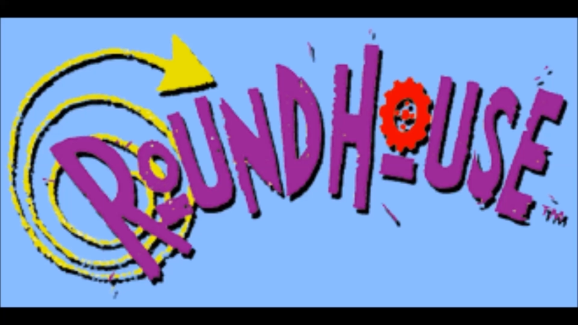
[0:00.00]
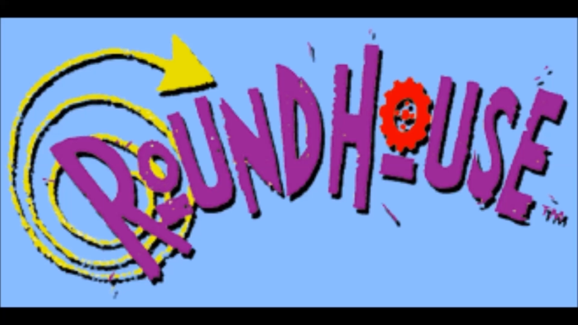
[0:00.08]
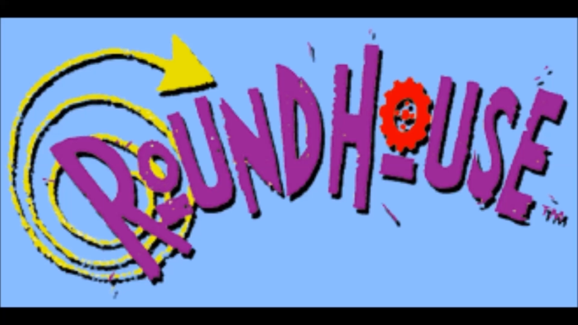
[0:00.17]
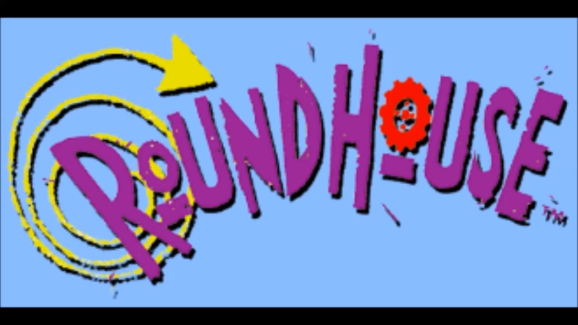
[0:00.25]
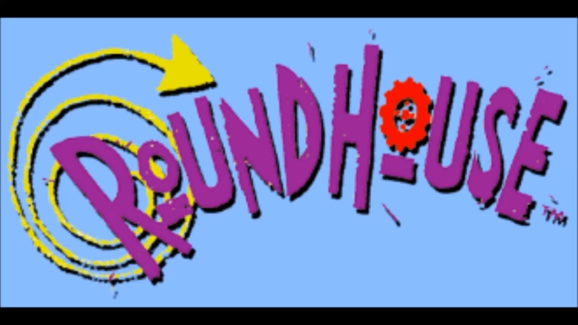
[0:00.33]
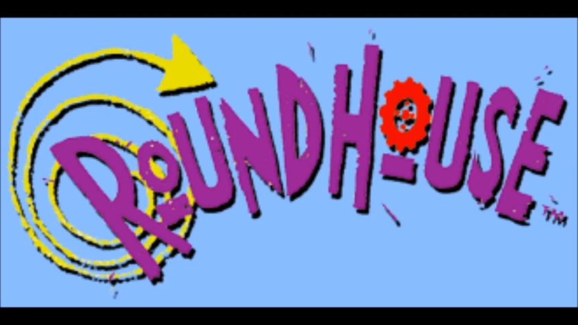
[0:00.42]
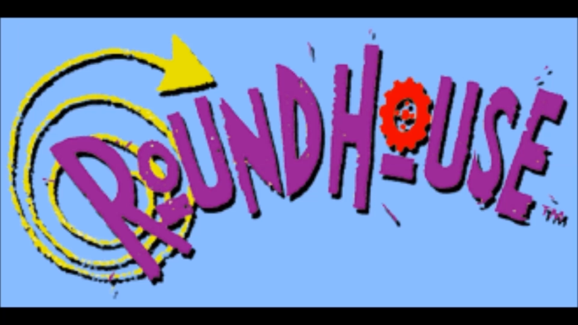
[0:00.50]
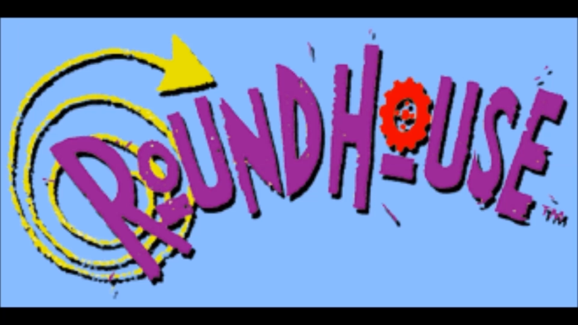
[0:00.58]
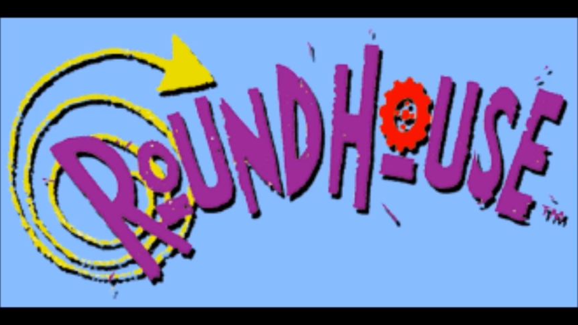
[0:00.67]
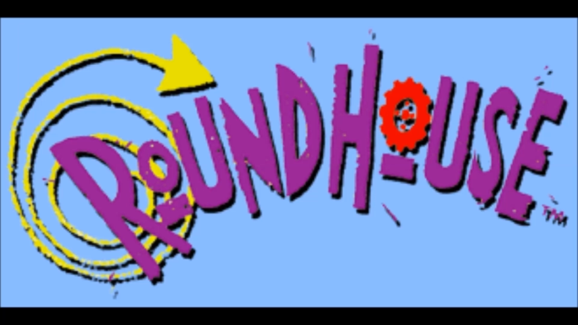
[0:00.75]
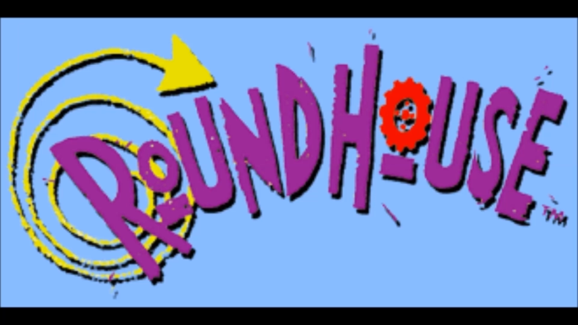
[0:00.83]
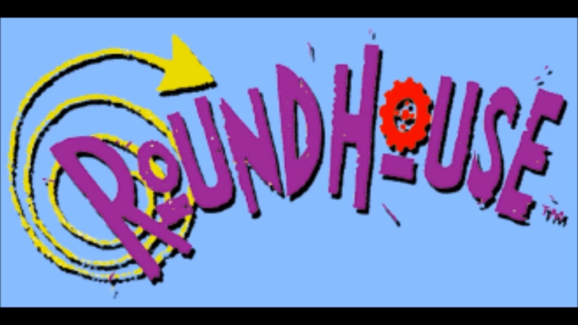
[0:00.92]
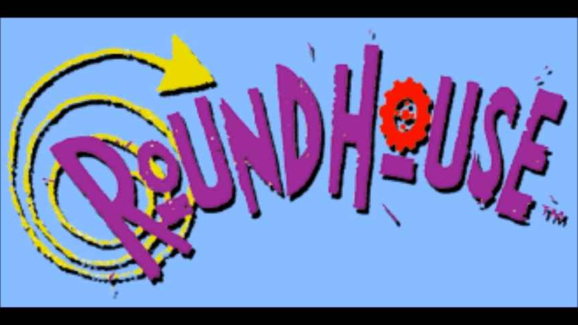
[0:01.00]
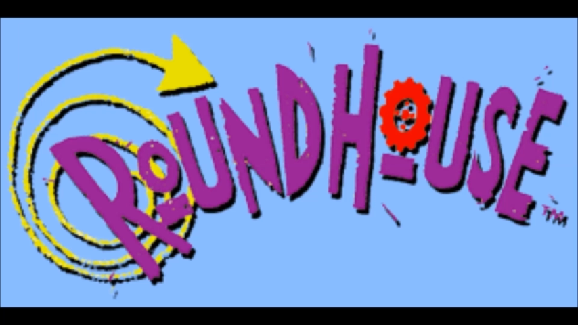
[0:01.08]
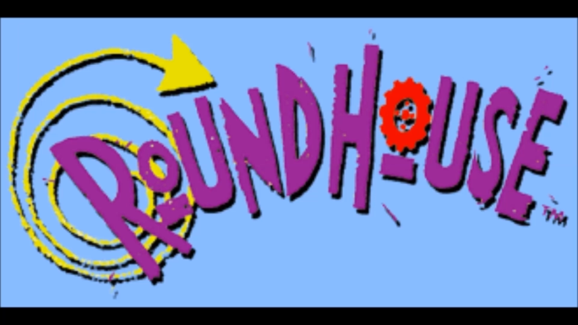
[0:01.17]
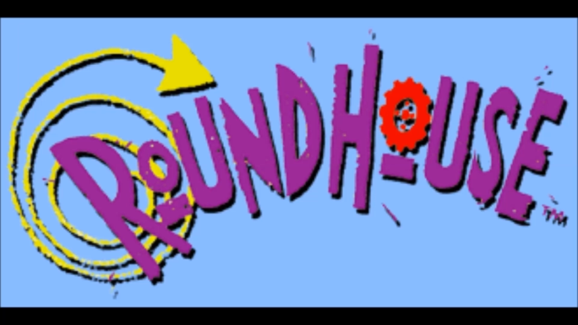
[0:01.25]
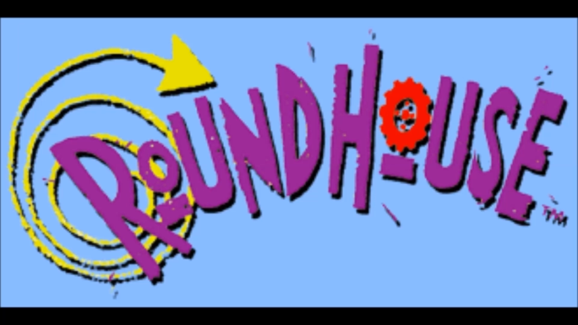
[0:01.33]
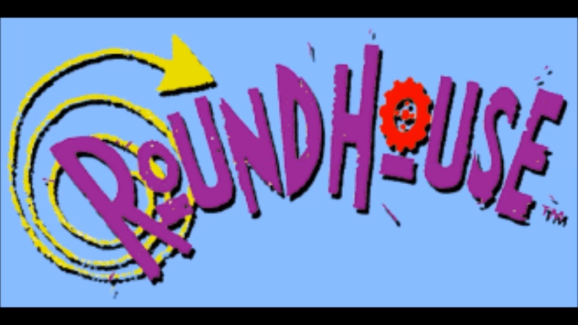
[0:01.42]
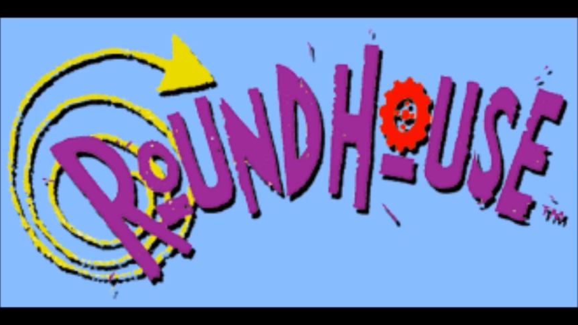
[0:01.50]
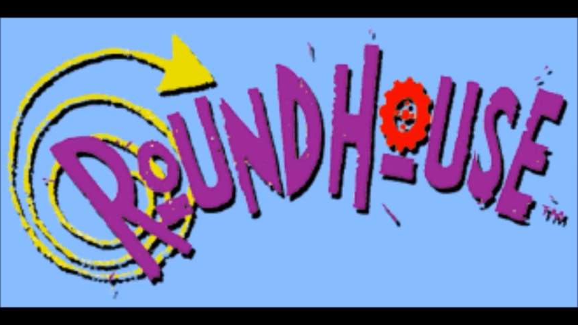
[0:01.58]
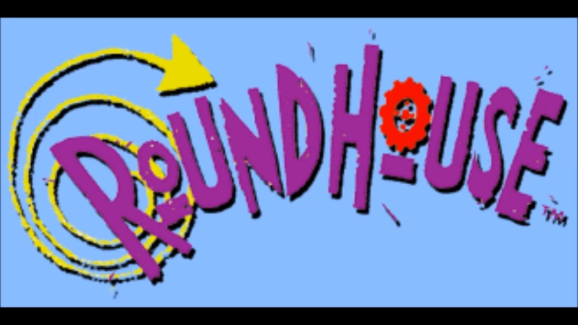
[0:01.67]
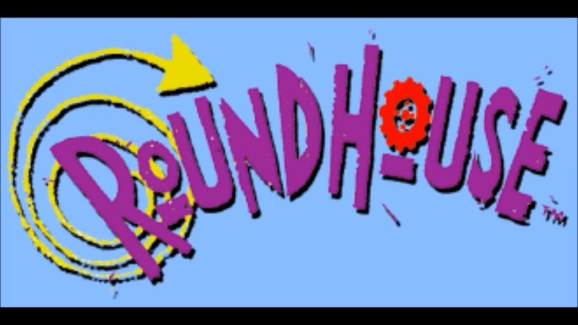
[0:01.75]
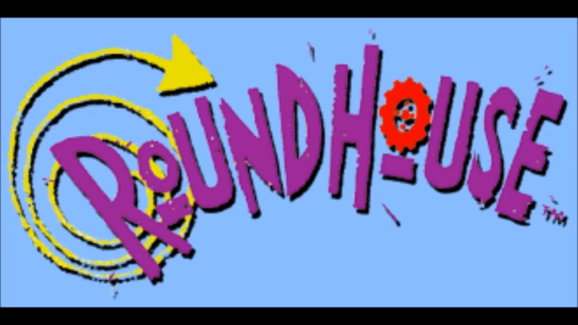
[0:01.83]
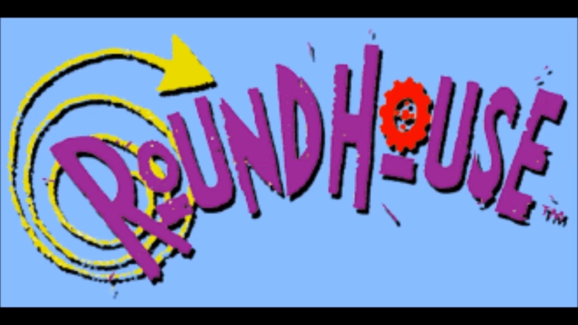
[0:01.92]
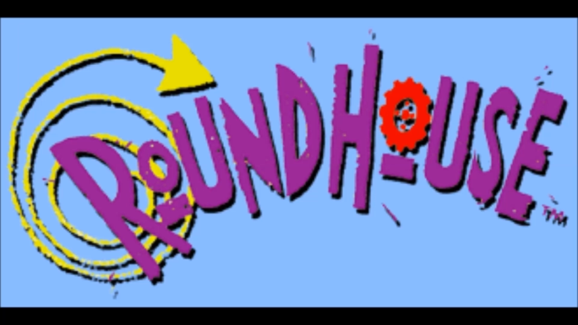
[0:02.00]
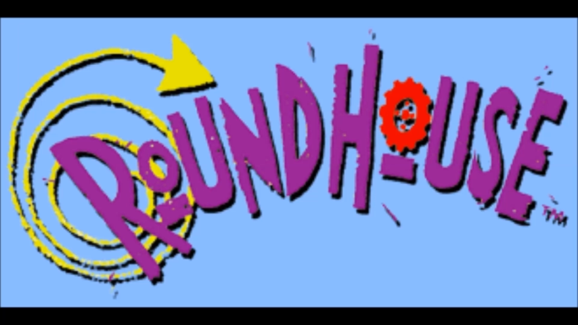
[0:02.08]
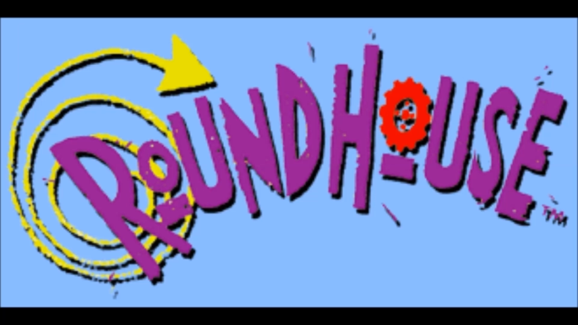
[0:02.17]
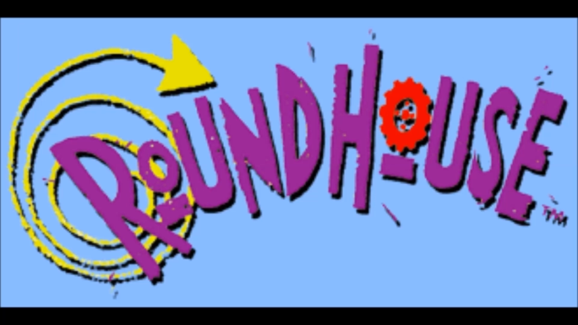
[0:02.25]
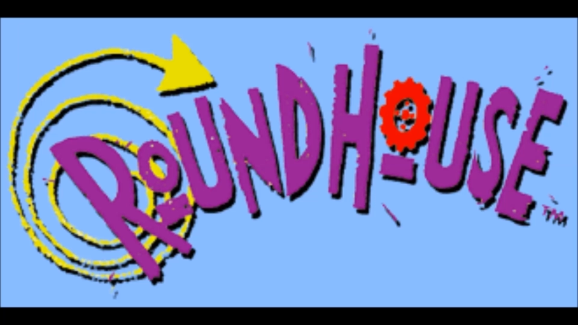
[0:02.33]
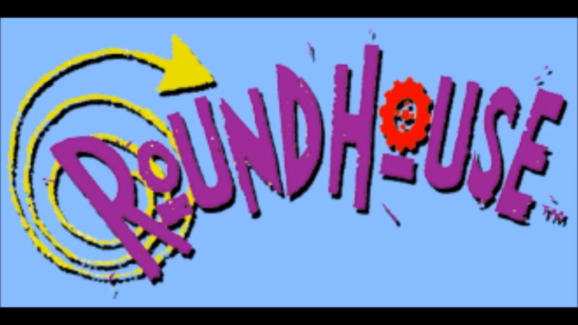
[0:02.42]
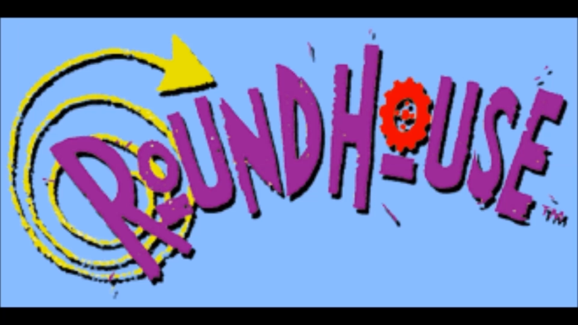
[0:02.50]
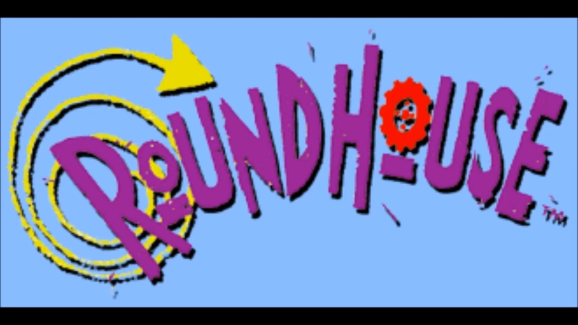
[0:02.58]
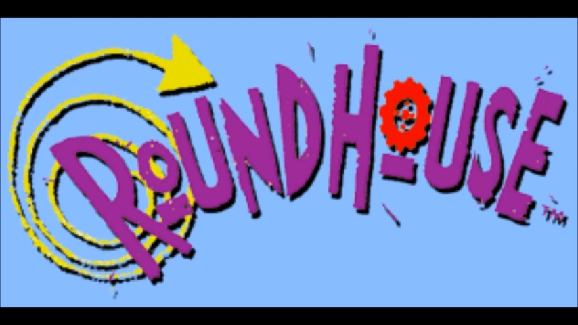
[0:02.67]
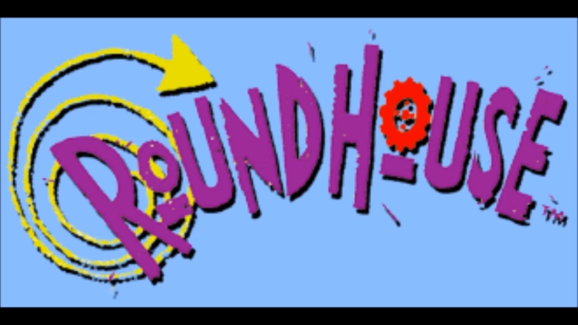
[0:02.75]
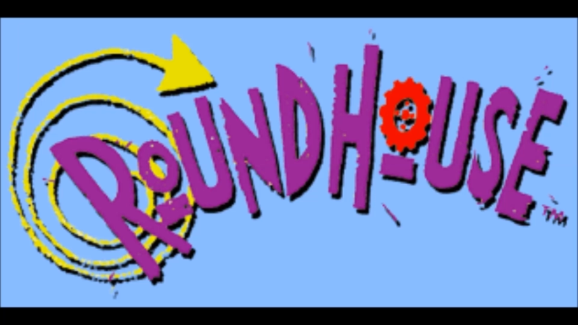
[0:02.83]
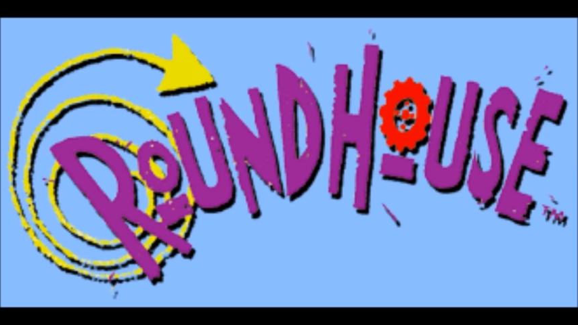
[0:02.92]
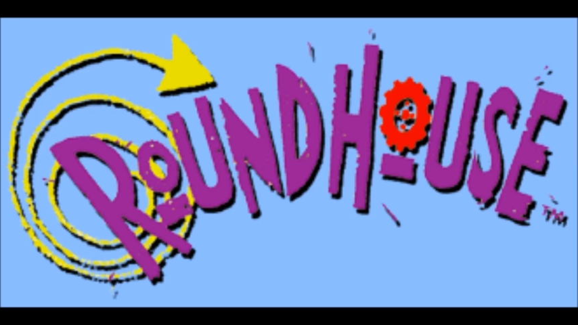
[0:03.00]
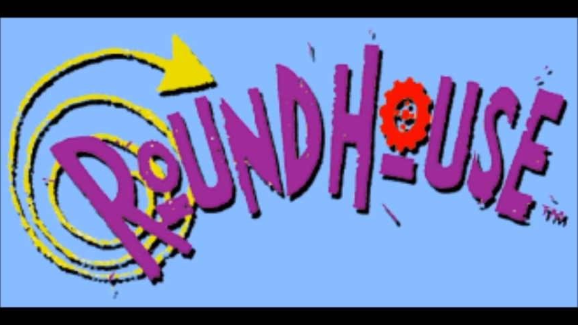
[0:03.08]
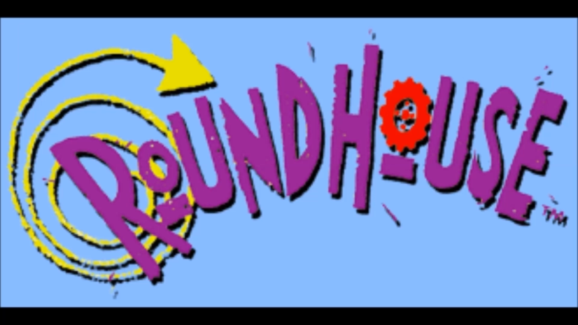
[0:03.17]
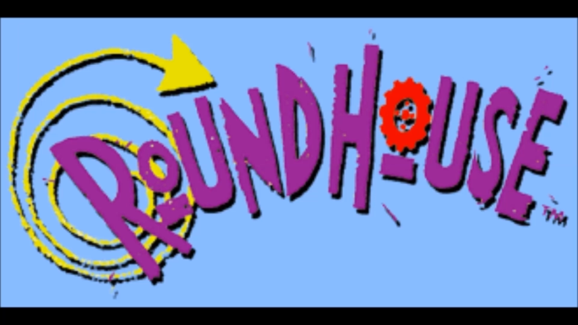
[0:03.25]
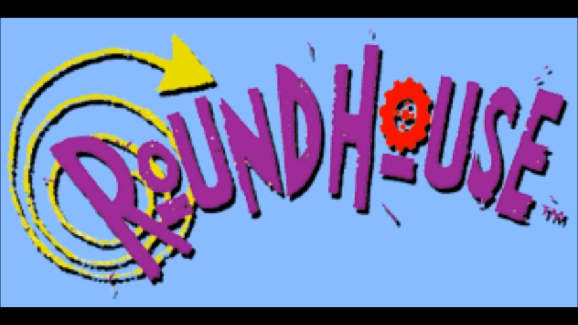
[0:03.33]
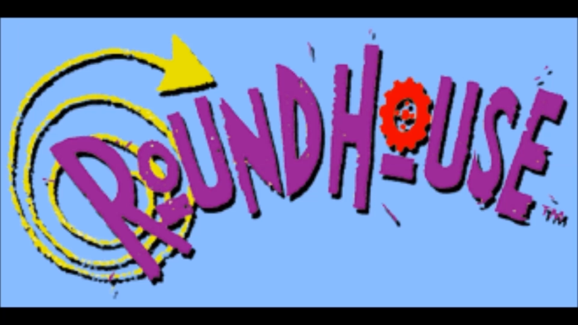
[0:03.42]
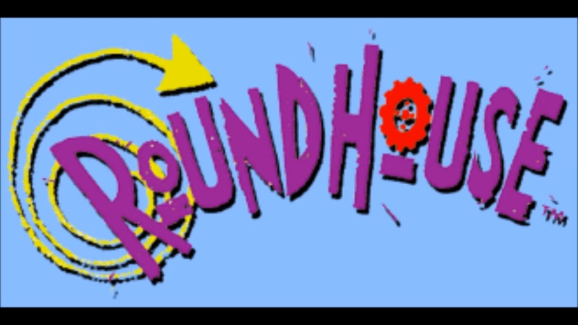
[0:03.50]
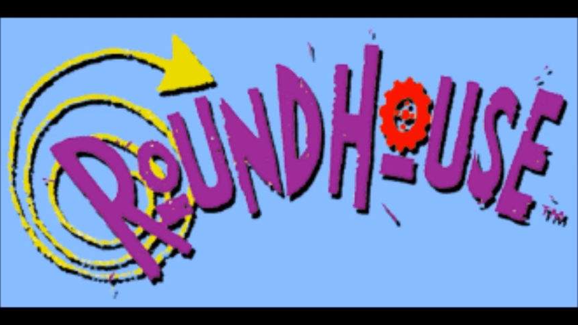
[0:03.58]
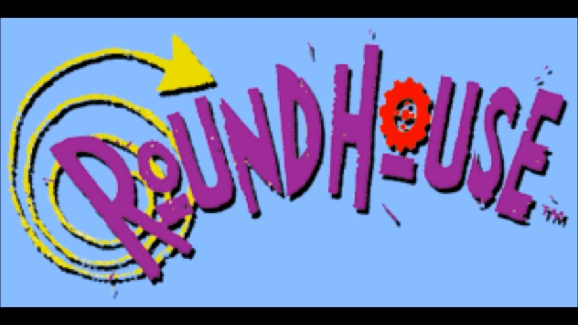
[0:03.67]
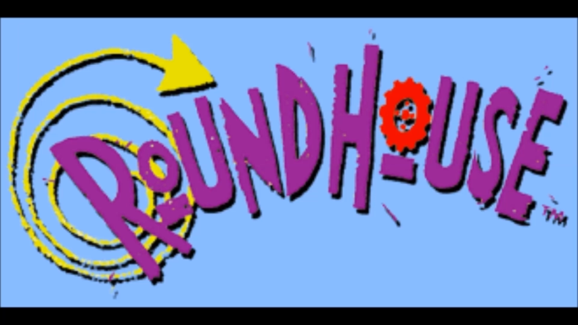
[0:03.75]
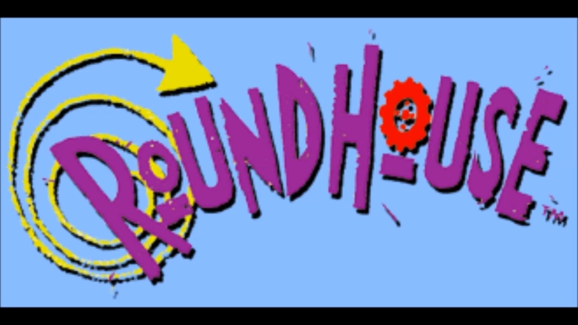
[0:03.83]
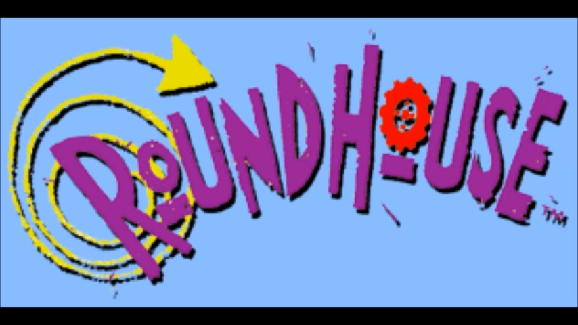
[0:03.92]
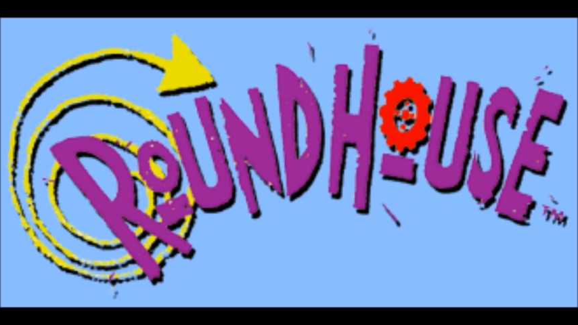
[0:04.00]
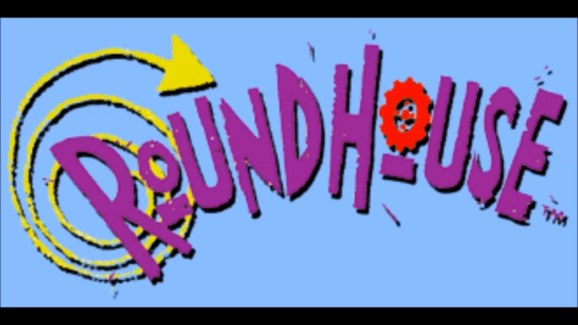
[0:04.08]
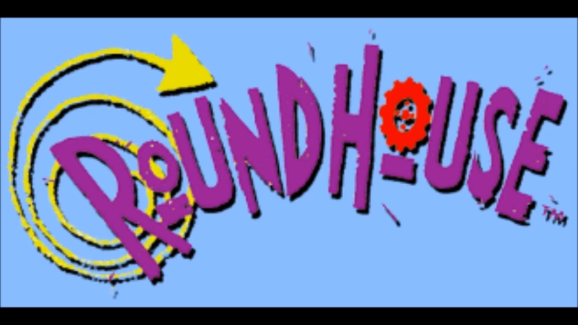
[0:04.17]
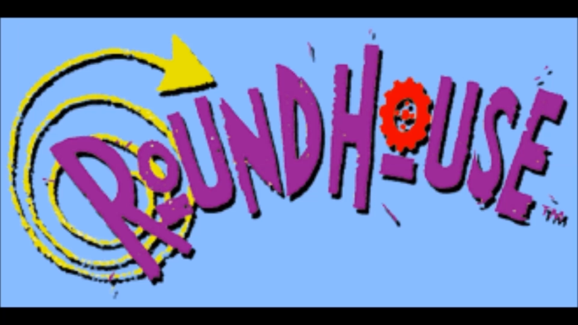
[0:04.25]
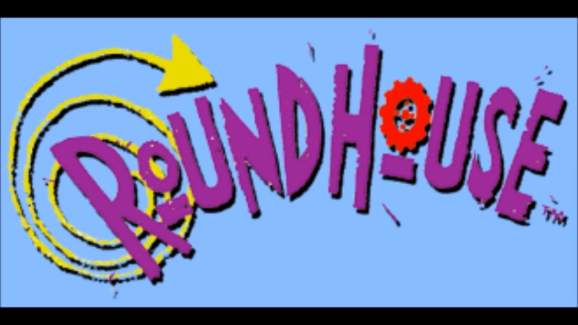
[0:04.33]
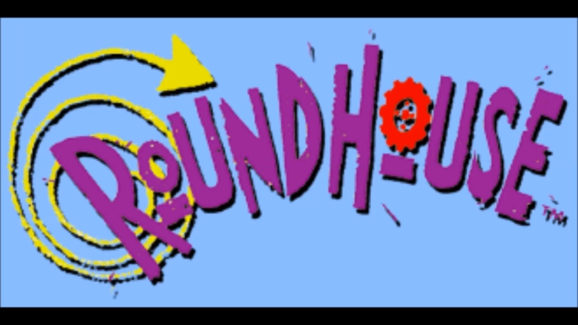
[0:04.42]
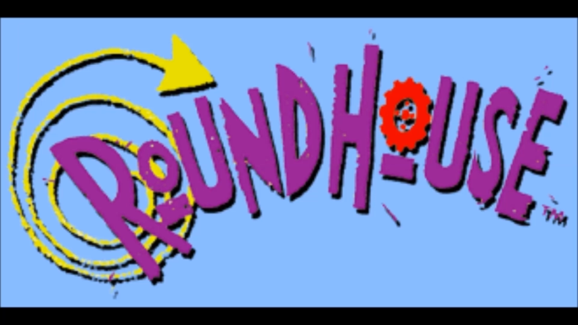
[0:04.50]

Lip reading: No face is visible, so there are no lips to read.